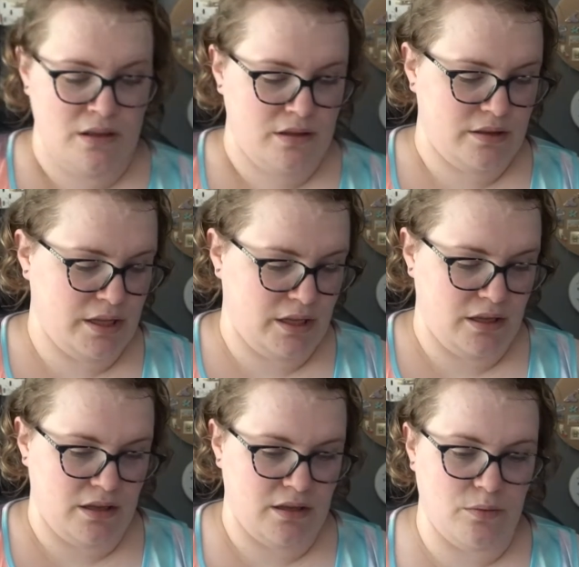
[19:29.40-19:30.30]

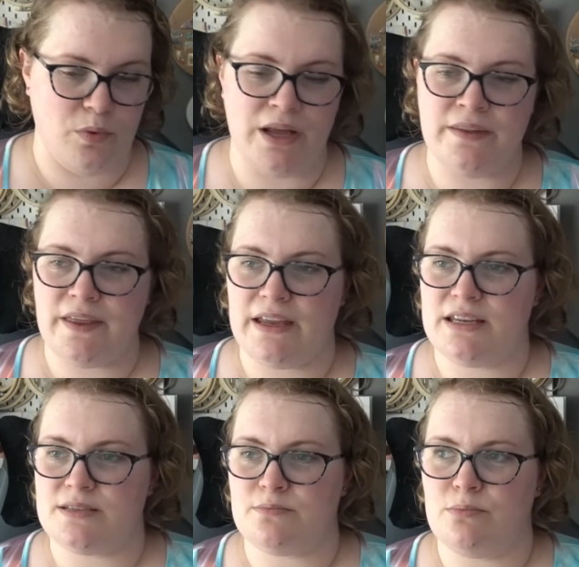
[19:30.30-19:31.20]
The one that
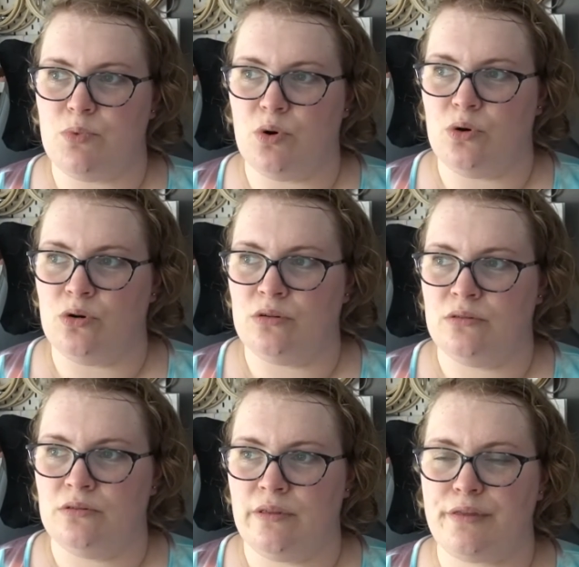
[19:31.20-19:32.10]
is more
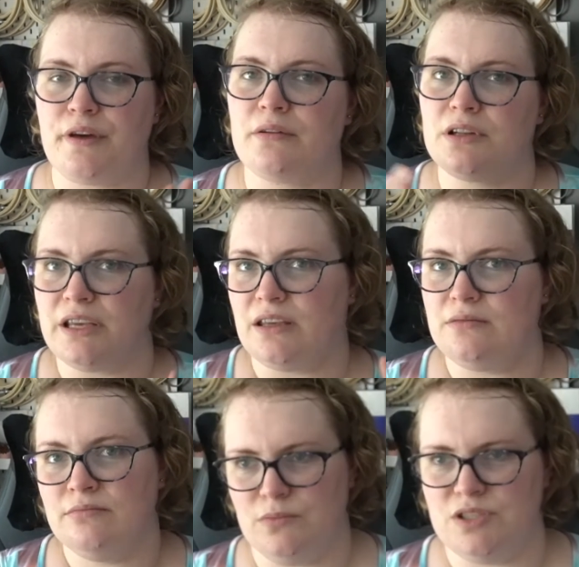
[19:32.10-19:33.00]

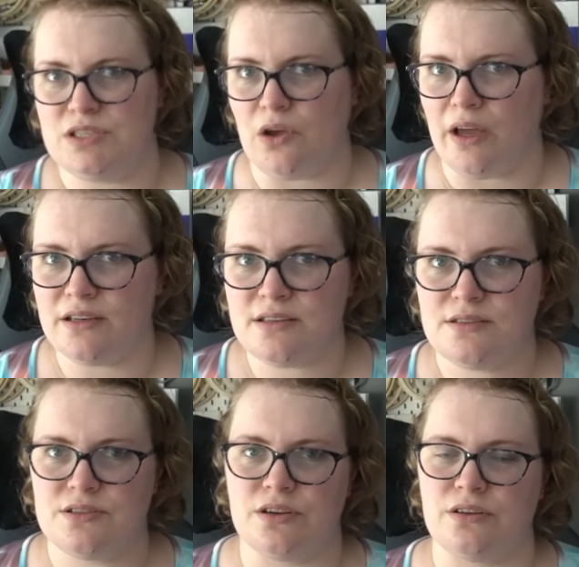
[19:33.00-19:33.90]
thoroughly designed,
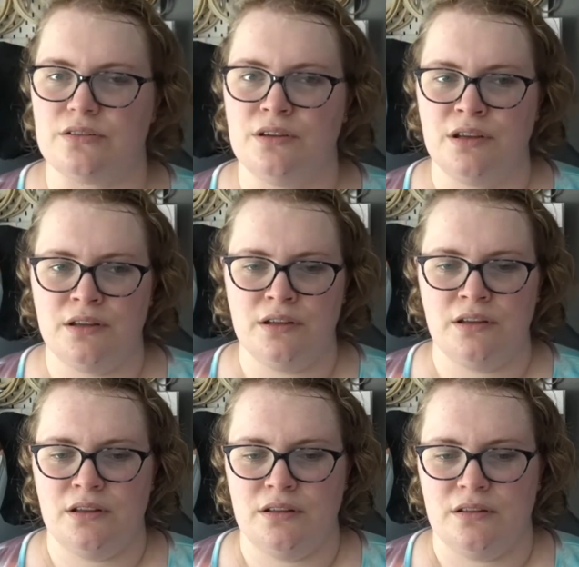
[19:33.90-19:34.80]
so
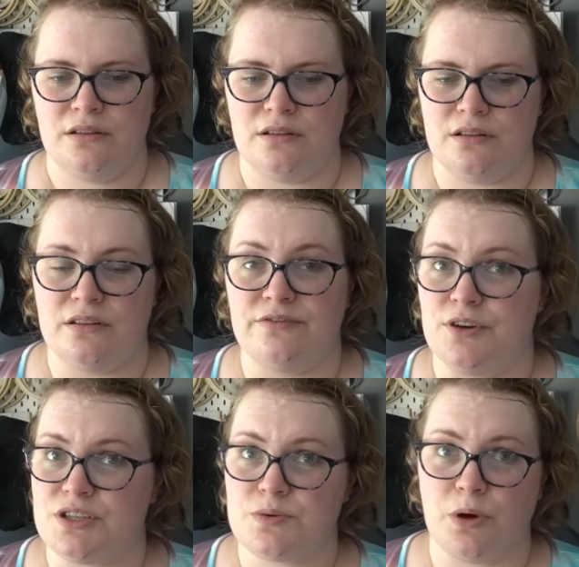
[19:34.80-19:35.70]
the
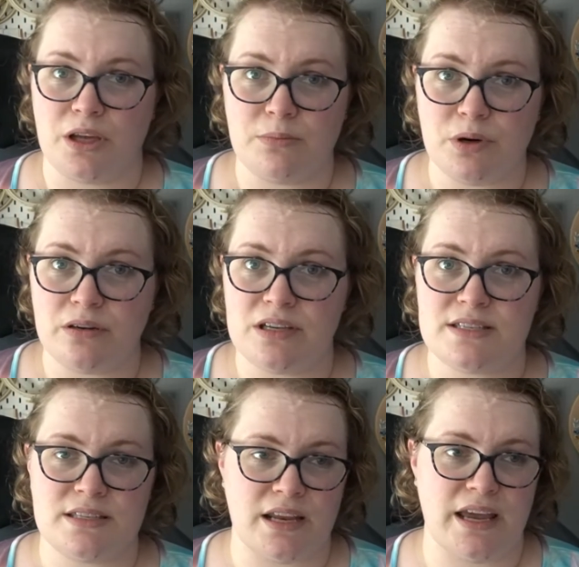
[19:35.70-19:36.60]
first work in
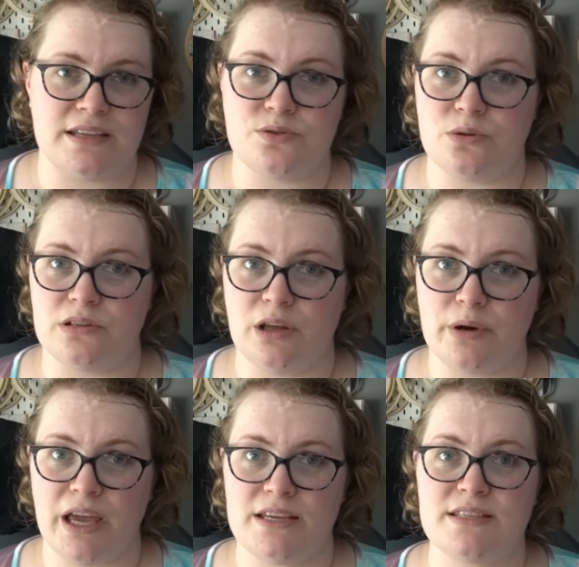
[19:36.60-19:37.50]
progress that has all the
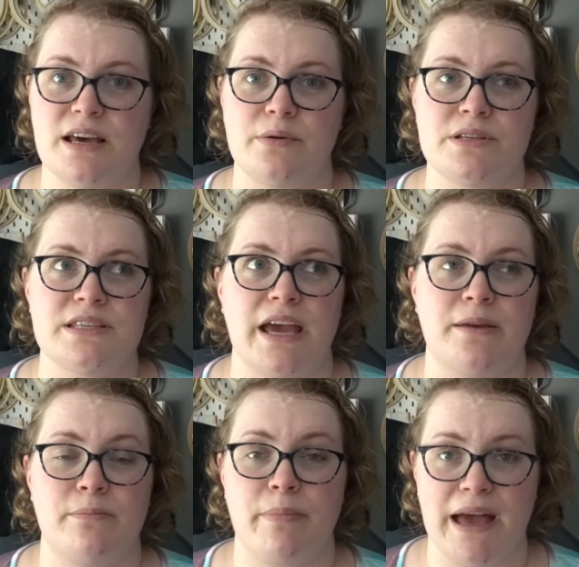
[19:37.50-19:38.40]
lowercase, that one's
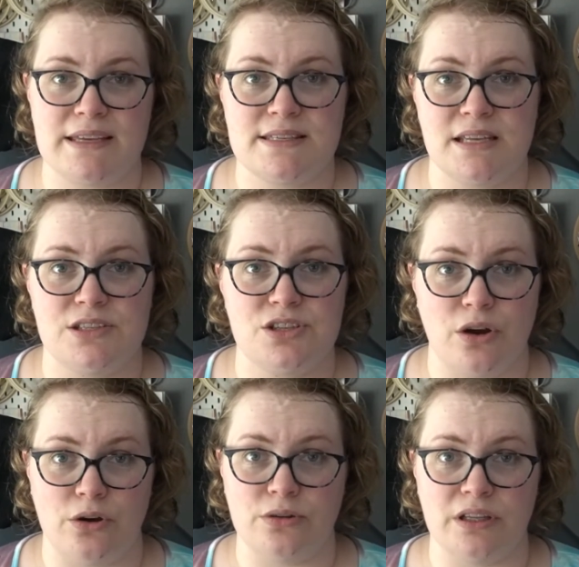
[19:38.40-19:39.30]
a backstitch
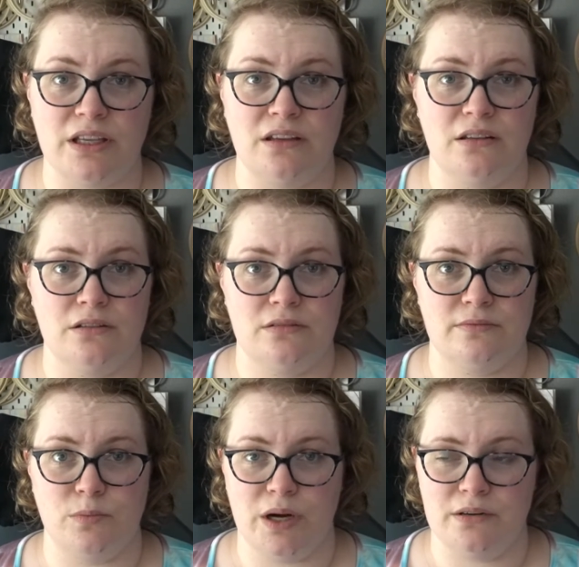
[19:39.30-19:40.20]
only
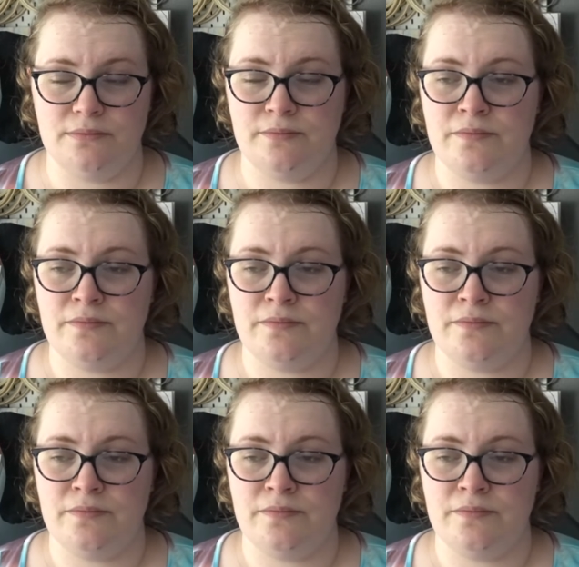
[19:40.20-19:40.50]
one,